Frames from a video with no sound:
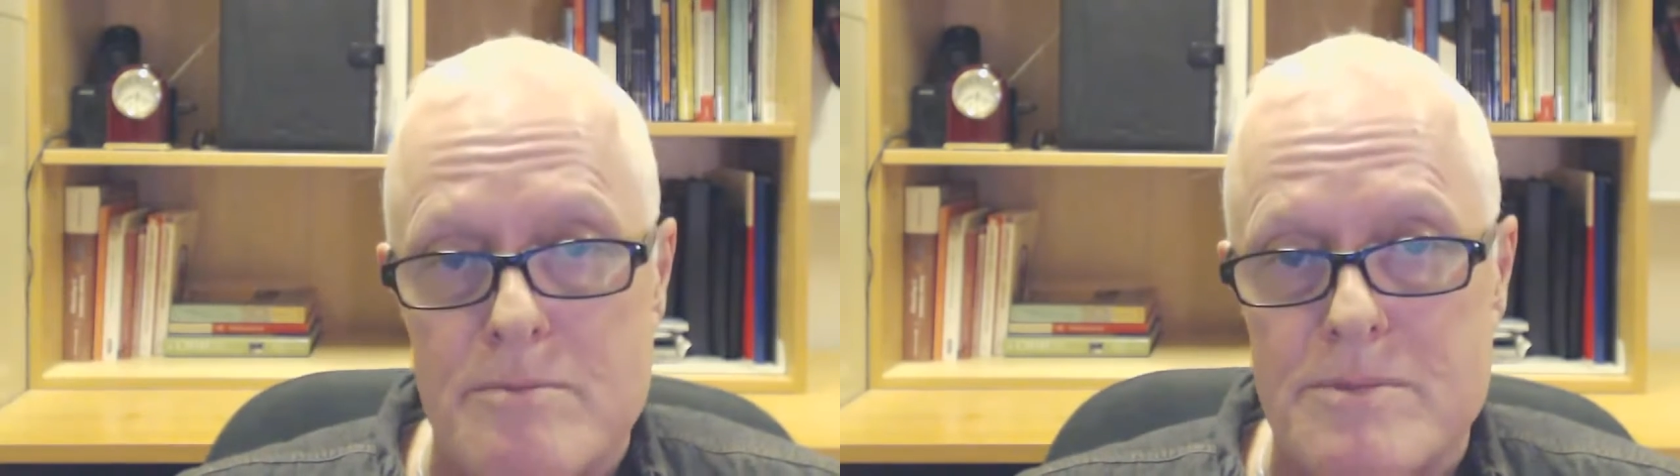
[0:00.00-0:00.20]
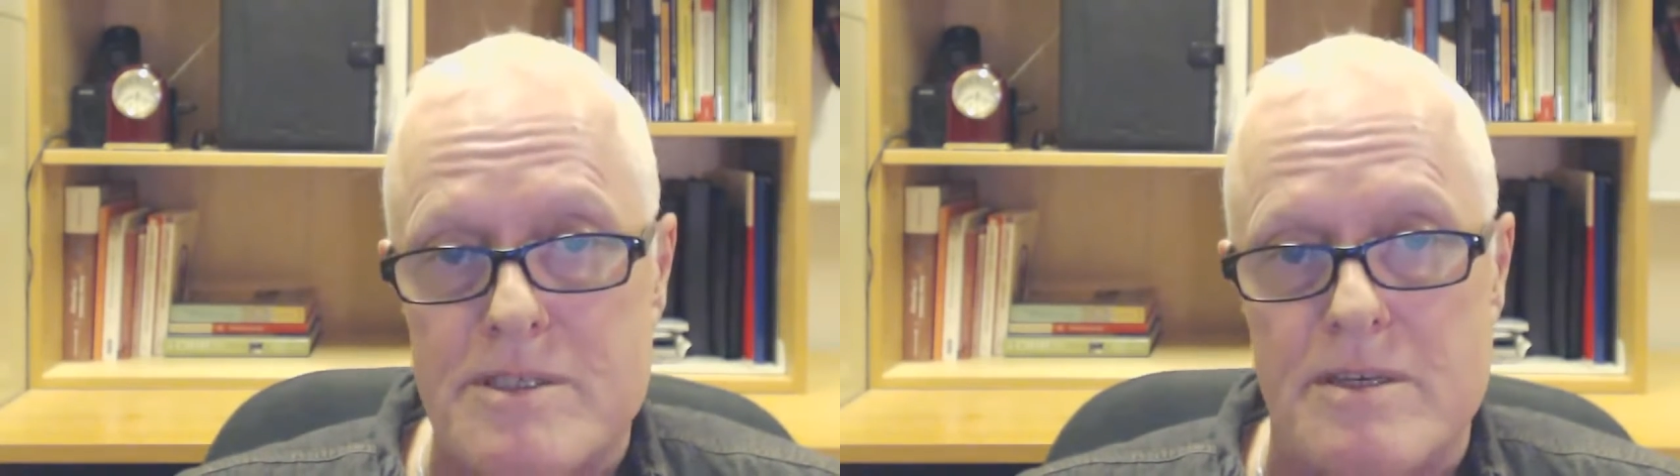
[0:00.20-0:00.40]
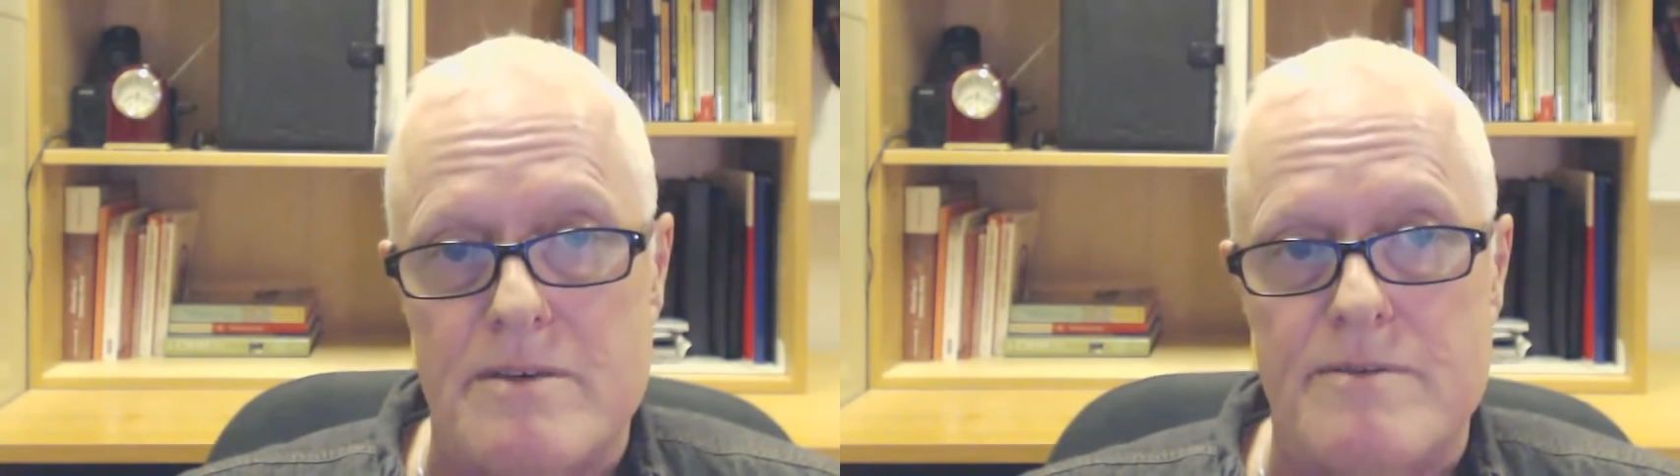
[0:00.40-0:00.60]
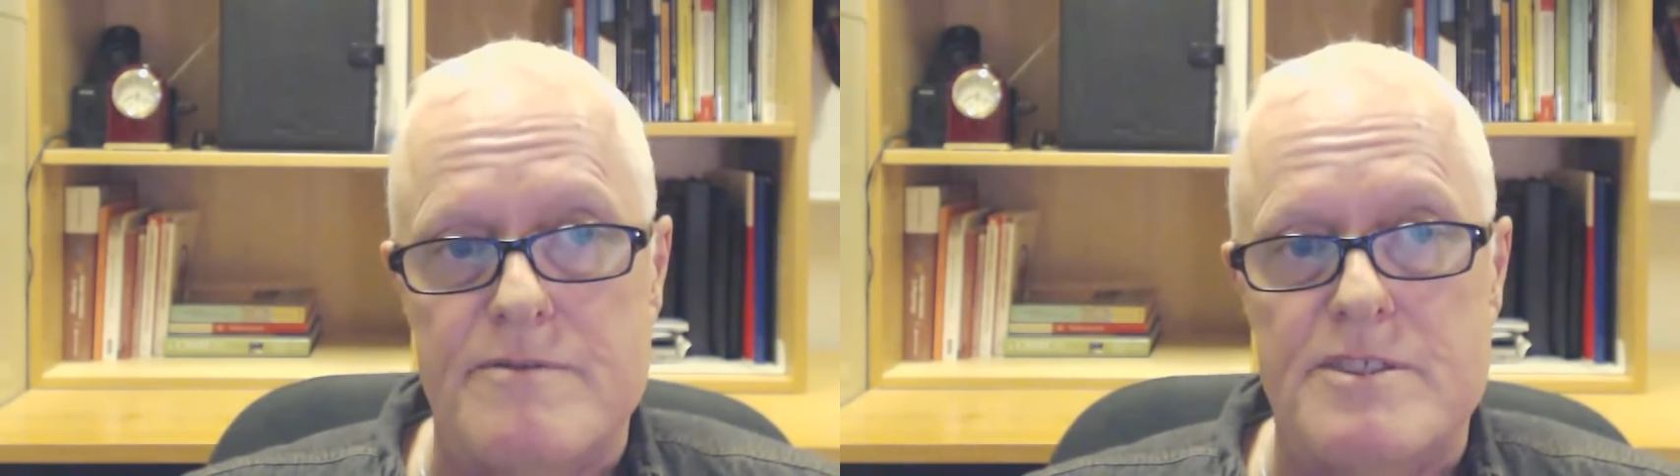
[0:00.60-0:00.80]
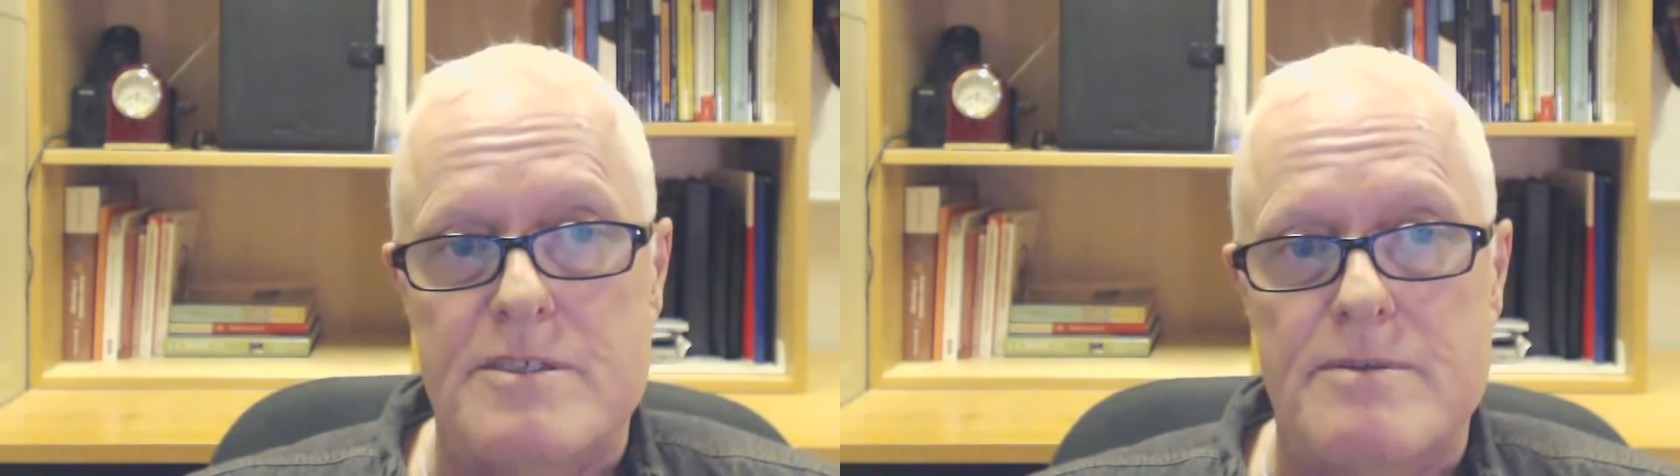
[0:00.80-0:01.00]

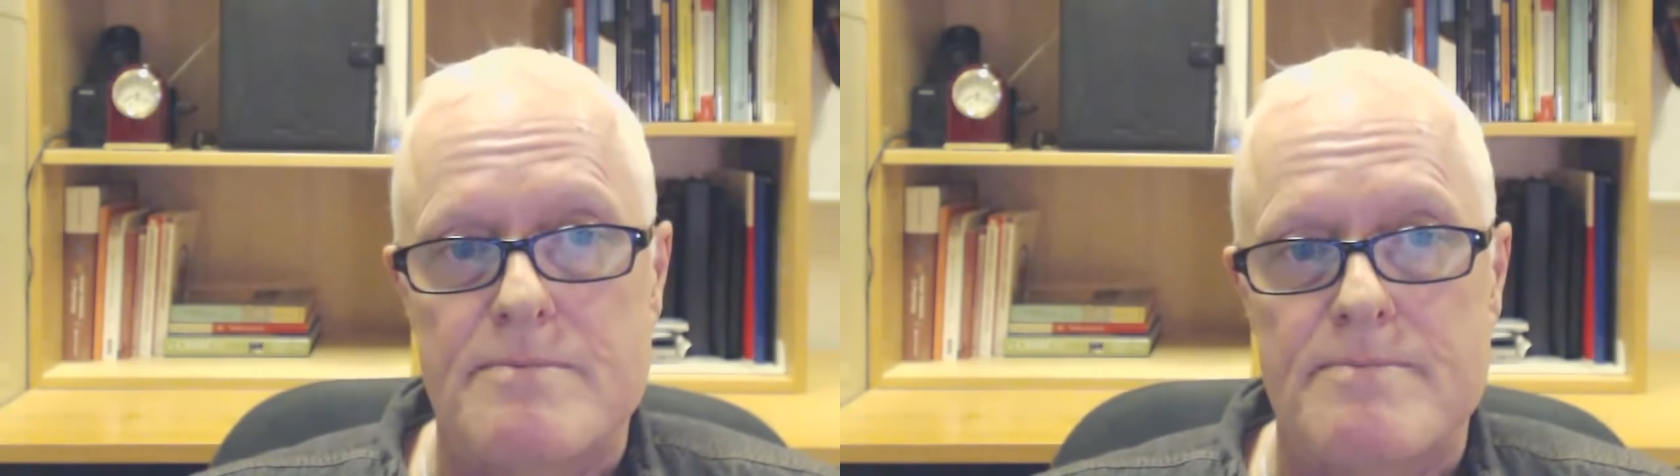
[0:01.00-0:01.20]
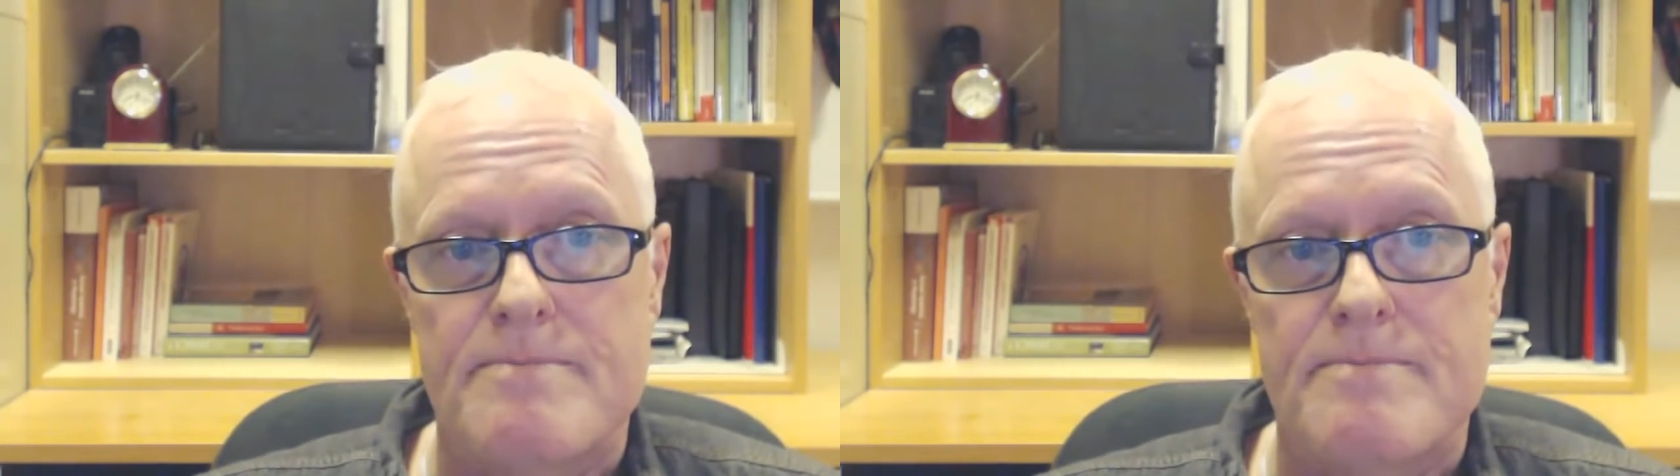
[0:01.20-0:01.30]
themselves.